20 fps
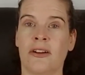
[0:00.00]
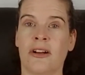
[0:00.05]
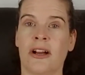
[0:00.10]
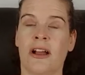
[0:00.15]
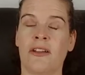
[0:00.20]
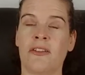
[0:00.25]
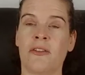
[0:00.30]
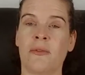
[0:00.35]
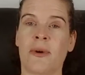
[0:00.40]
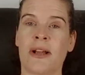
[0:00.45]

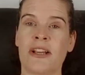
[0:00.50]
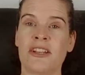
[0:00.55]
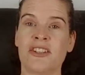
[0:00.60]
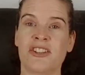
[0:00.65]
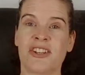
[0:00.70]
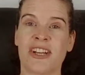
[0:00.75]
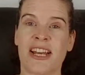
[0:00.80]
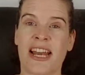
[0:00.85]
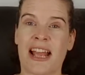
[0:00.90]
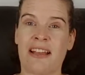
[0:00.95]
Otherwise,
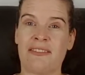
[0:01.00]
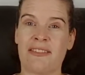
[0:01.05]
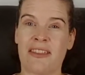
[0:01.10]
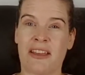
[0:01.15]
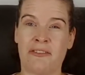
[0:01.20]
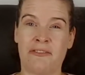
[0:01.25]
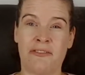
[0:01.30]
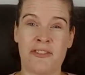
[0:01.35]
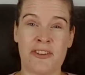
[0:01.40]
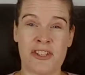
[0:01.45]
you're going to have
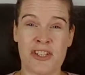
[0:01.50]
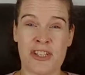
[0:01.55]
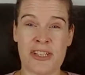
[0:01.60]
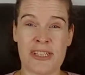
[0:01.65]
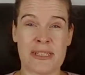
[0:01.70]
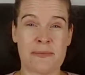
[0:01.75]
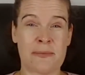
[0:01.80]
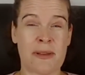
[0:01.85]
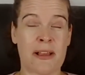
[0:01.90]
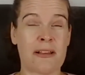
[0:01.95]
that fishy
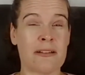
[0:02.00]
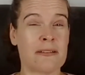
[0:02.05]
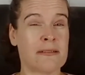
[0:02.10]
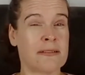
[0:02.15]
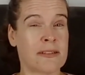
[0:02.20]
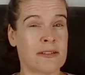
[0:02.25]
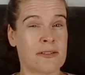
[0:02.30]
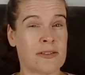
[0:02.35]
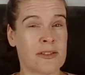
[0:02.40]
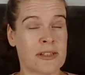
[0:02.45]
smell
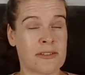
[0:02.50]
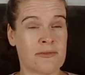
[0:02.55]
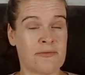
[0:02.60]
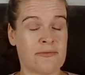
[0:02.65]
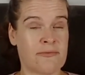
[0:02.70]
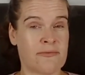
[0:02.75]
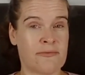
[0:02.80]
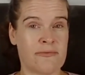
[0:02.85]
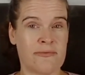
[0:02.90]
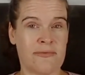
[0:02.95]
because
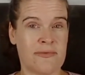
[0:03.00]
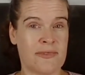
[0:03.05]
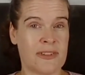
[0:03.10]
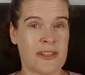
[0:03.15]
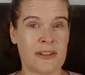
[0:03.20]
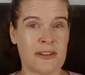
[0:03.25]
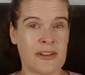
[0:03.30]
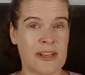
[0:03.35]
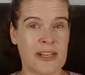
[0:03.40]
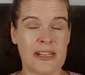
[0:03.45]

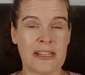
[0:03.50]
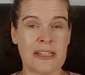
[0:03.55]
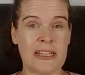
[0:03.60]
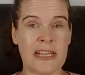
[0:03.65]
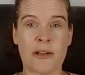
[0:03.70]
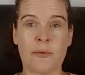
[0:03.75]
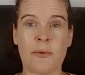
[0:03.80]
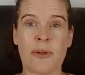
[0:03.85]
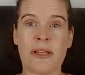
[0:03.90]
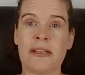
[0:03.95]
they're in a
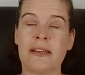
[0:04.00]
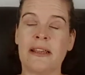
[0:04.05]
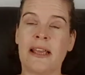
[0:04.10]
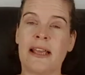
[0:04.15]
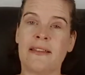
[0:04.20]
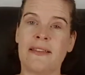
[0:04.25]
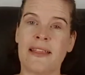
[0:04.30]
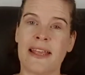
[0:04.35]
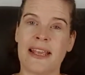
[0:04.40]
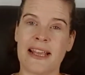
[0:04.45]
liquid
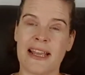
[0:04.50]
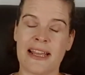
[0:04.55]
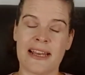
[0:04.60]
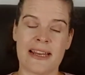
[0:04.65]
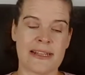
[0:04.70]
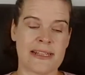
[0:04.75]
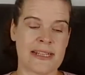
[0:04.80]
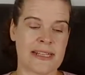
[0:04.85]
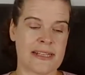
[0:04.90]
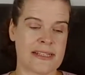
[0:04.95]
and they
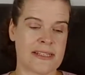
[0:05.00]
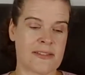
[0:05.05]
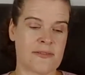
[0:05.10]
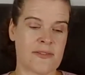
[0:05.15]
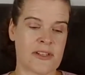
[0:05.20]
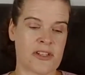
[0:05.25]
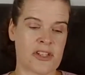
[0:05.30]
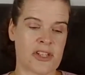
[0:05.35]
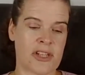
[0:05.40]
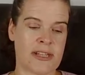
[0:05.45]
kind of taste
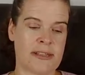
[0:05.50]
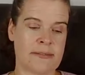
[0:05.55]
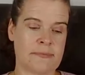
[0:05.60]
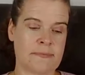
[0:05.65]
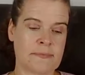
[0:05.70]
fishy.